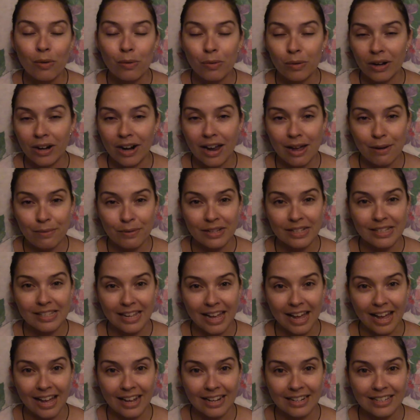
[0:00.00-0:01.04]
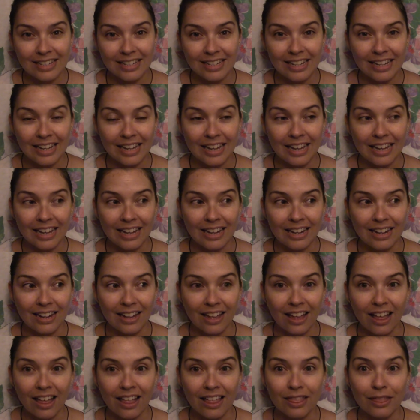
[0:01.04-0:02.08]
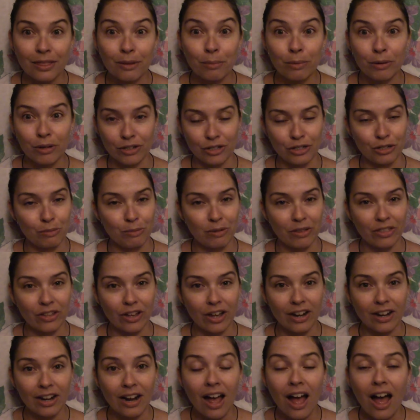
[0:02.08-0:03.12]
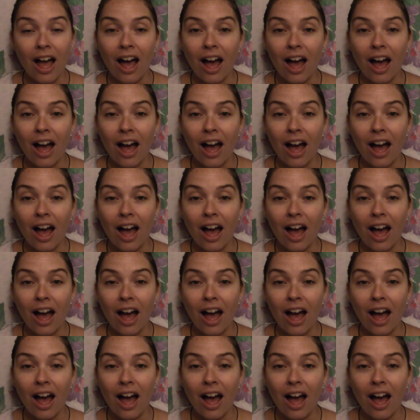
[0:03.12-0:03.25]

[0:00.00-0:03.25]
where I was at in the booktubeathon.